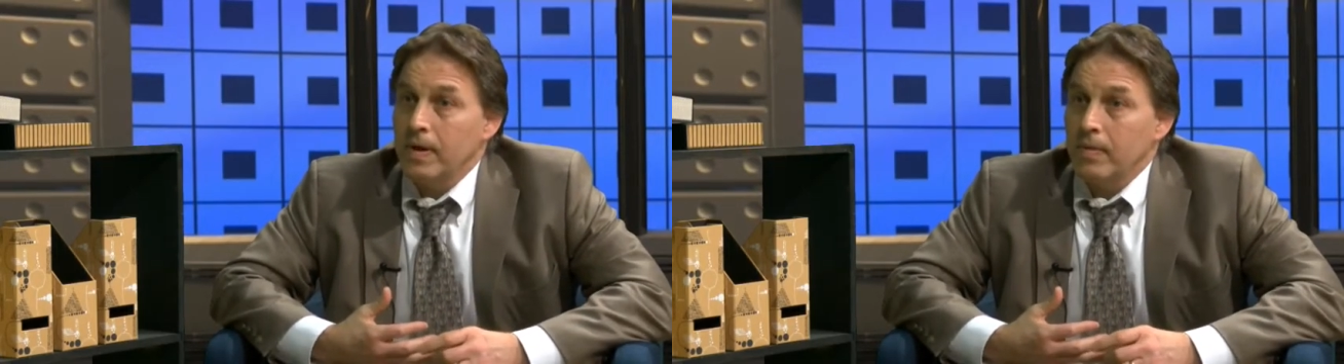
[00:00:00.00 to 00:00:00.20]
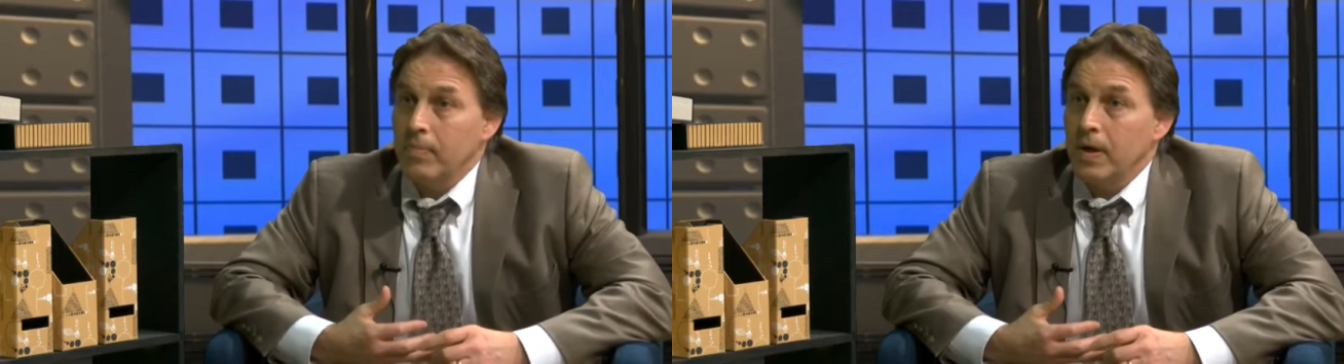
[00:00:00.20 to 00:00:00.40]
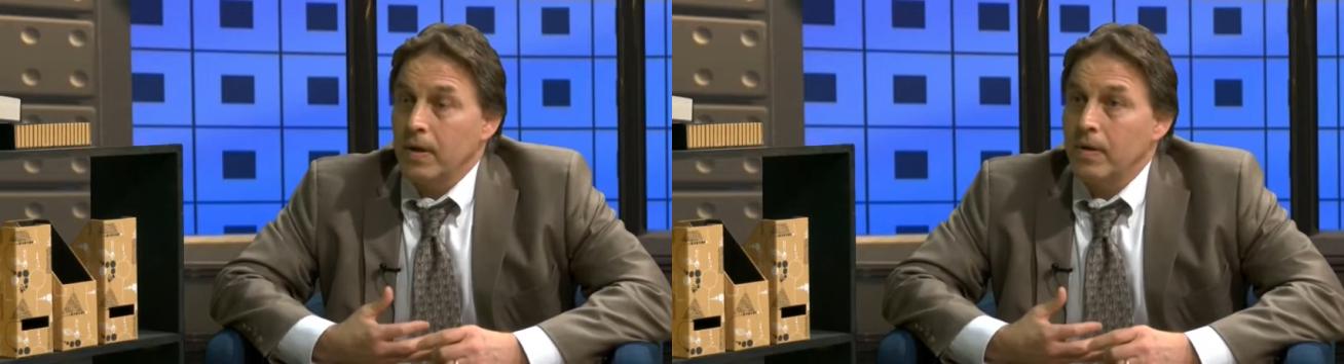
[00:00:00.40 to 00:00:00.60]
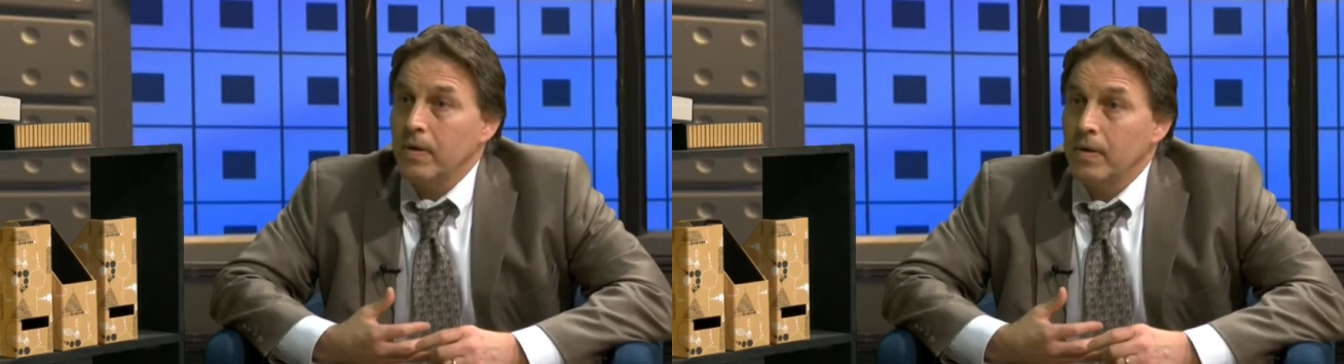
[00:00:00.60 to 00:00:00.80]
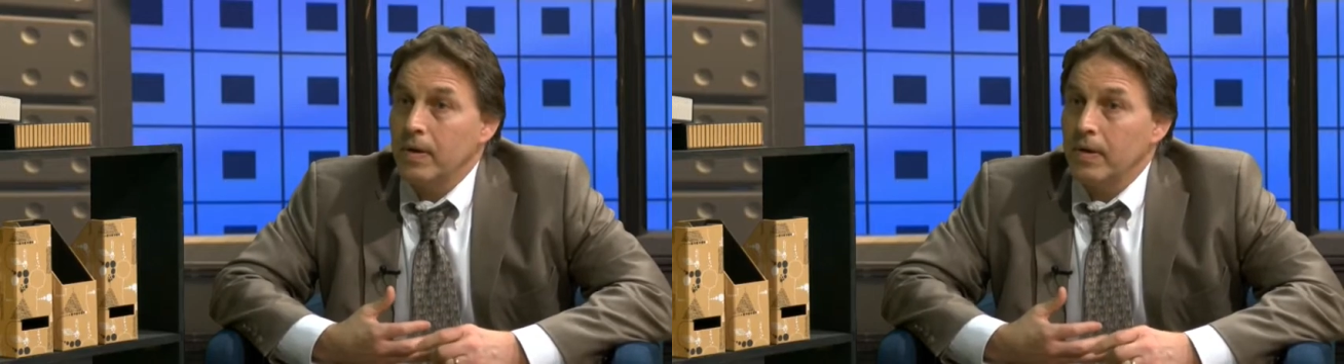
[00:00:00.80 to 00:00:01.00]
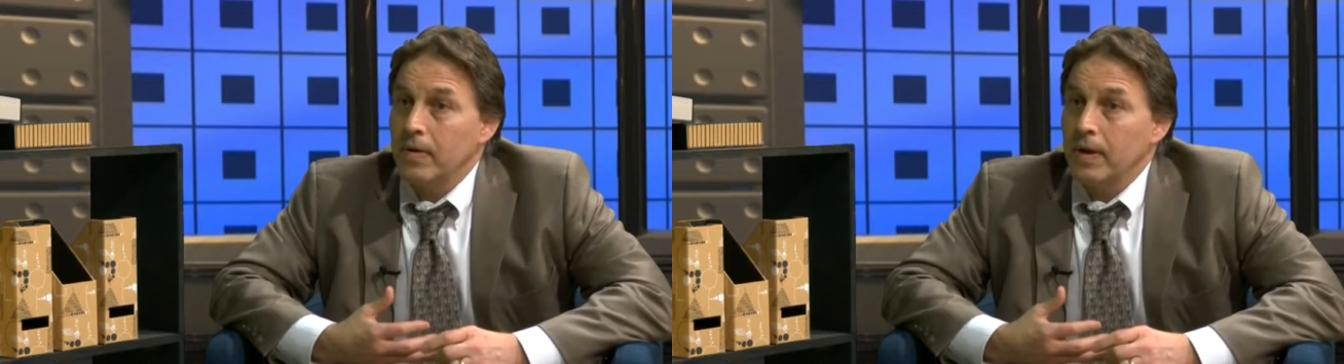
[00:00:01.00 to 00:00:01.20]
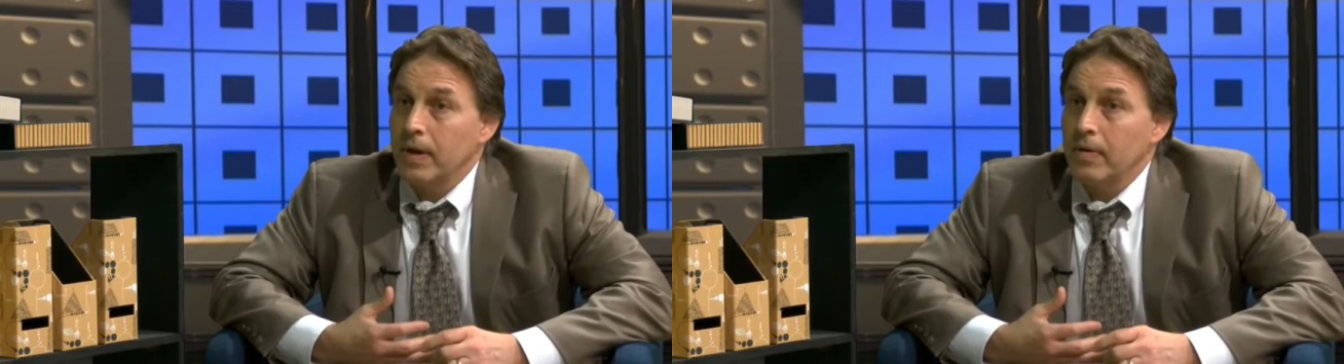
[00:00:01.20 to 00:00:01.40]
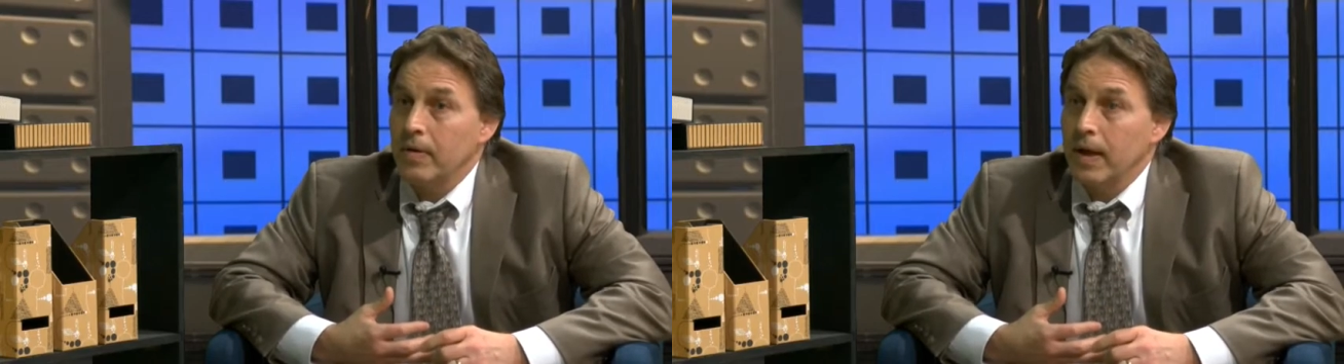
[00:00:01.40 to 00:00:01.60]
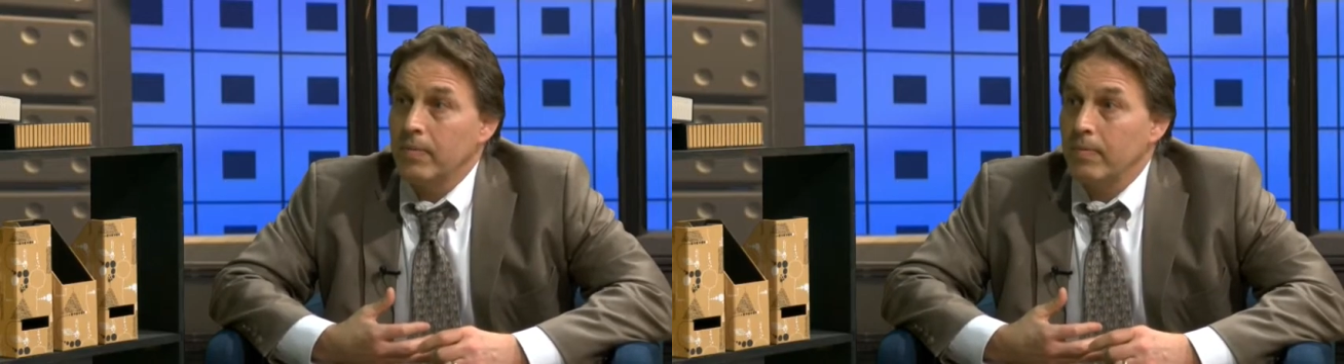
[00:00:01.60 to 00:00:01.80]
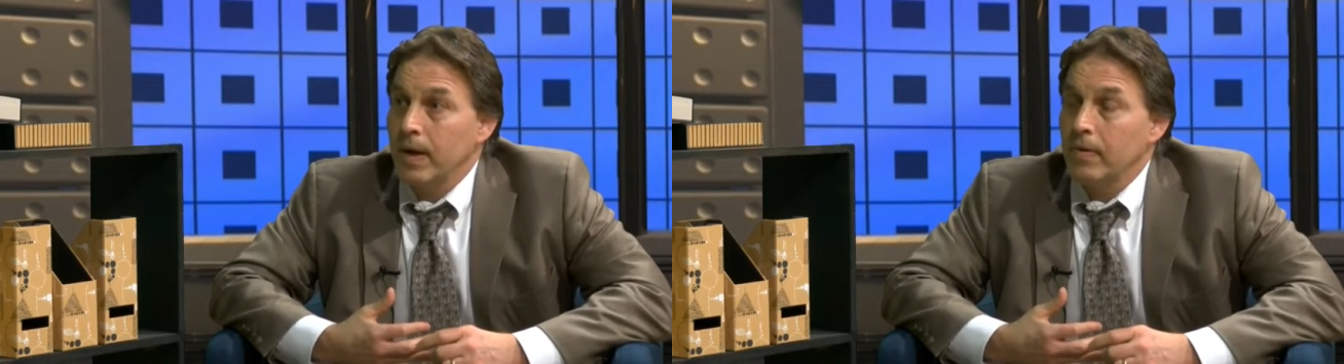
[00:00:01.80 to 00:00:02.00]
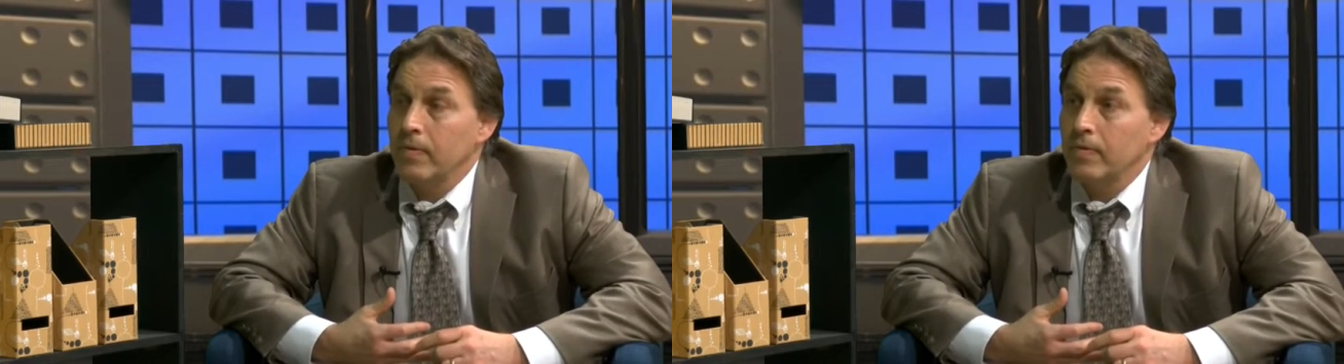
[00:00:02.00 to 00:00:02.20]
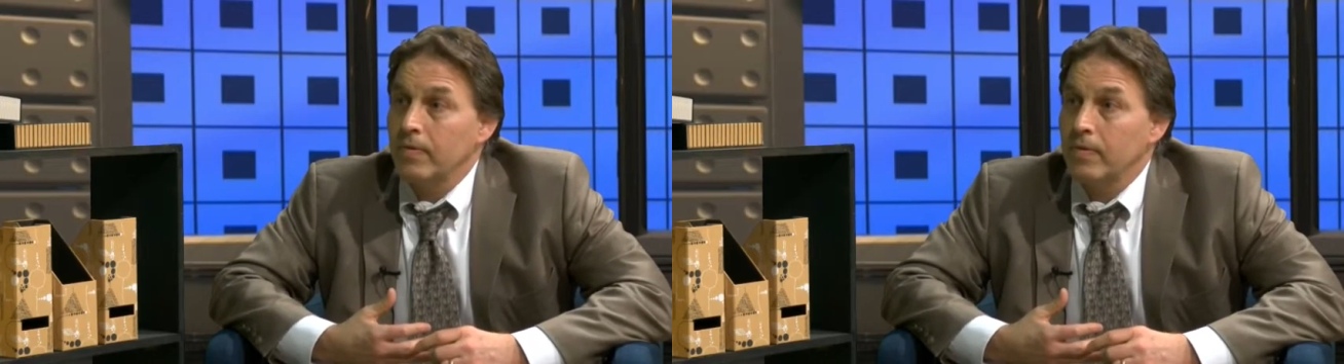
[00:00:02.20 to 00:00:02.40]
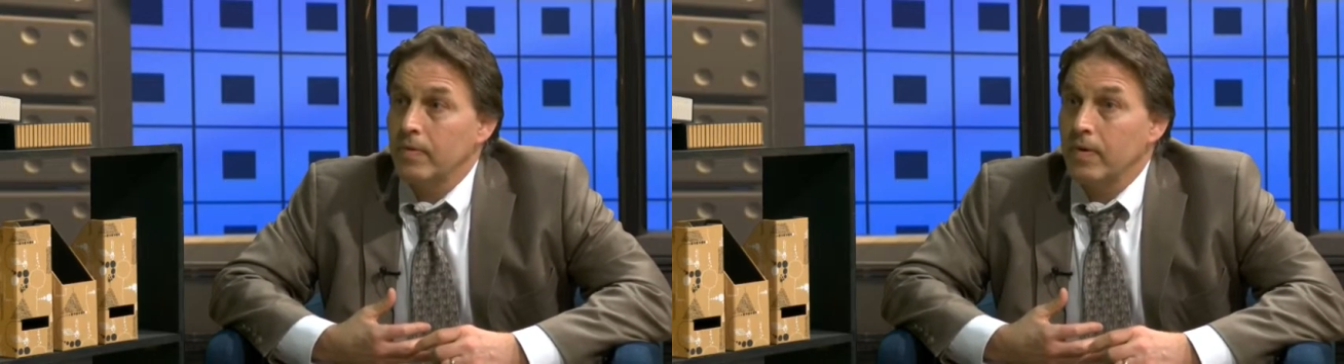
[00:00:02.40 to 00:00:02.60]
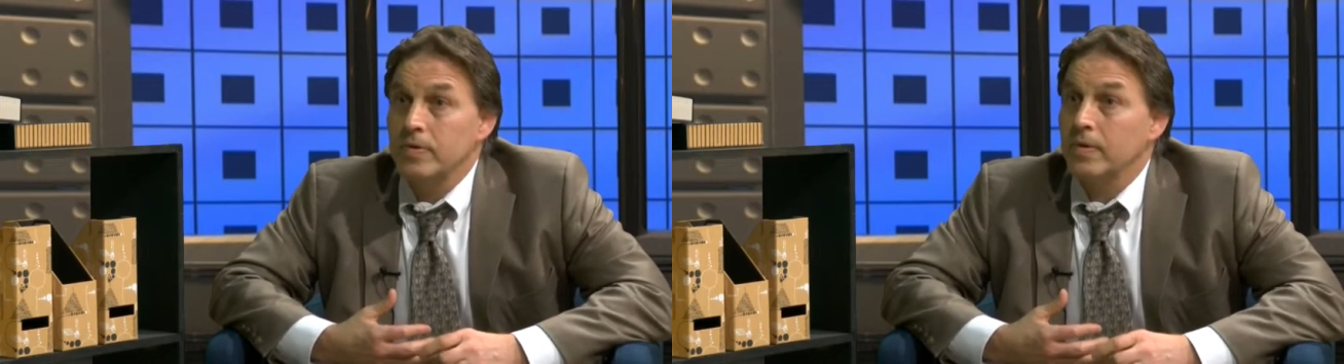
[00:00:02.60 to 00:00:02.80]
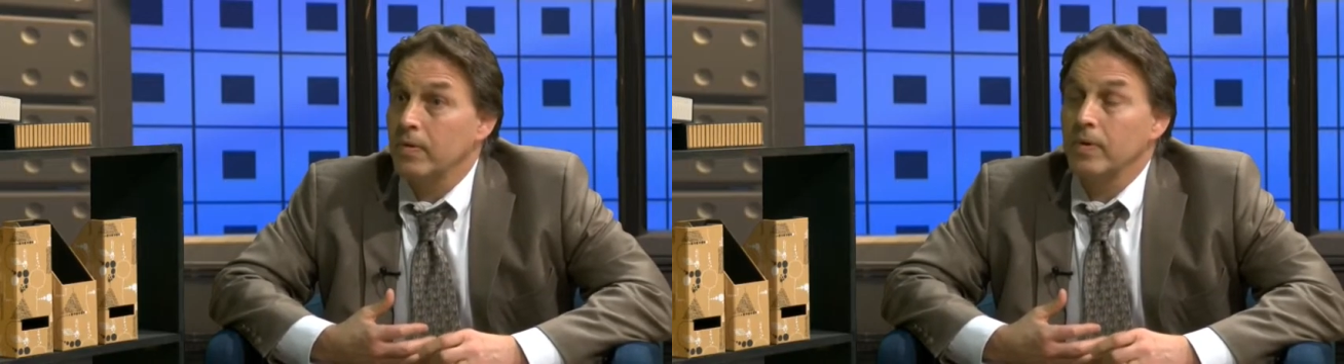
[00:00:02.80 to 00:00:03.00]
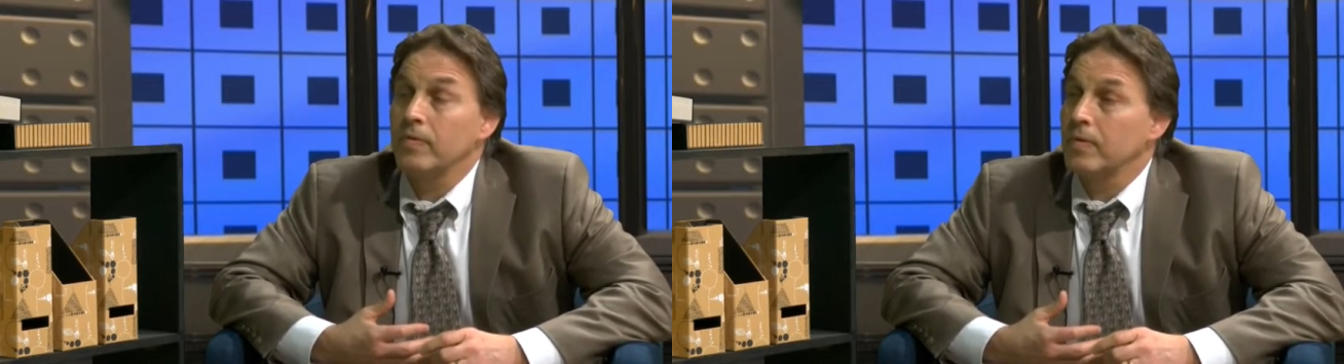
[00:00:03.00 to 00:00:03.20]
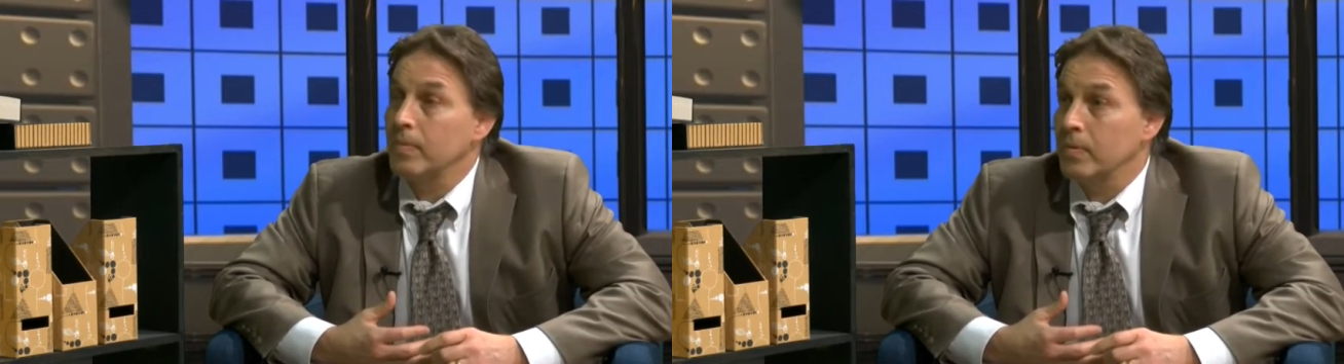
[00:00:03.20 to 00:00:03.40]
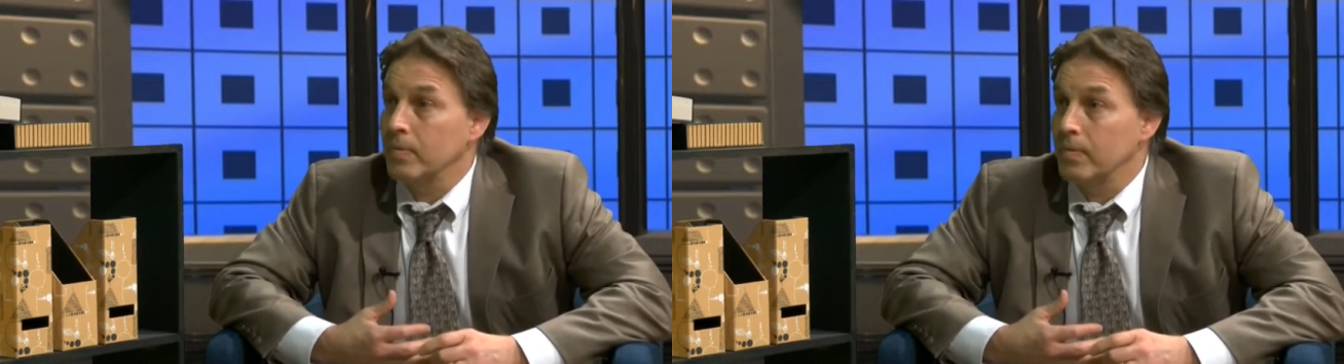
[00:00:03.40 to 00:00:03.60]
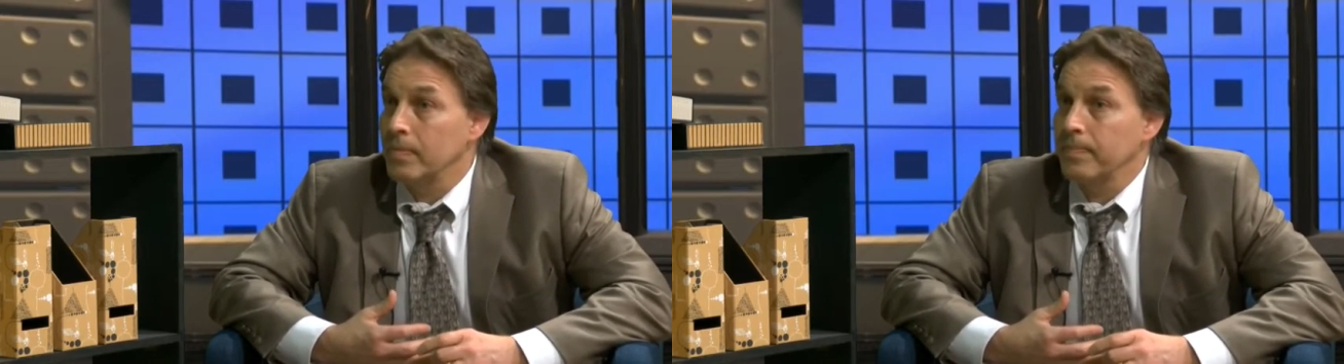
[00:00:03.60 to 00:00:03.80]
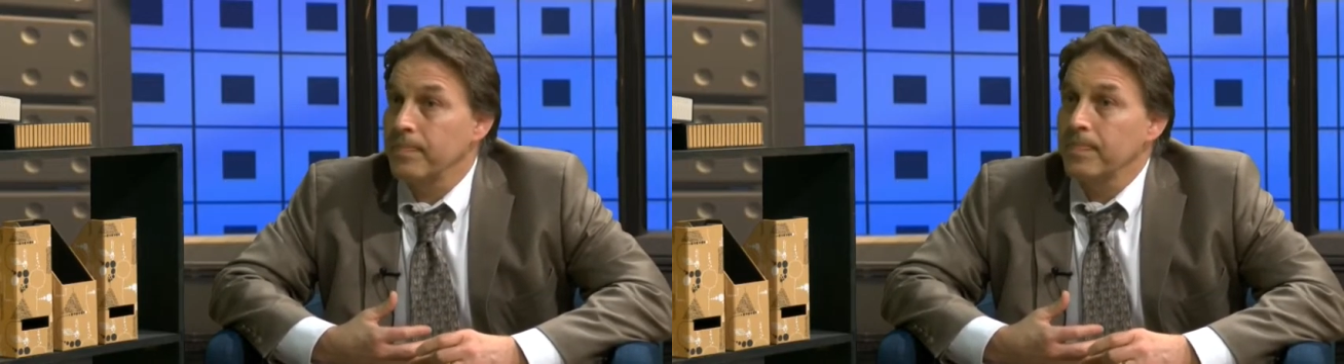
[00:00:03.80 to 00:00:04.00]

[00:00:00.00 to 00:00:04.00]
big. You know, like climbing mountains or going to the moon,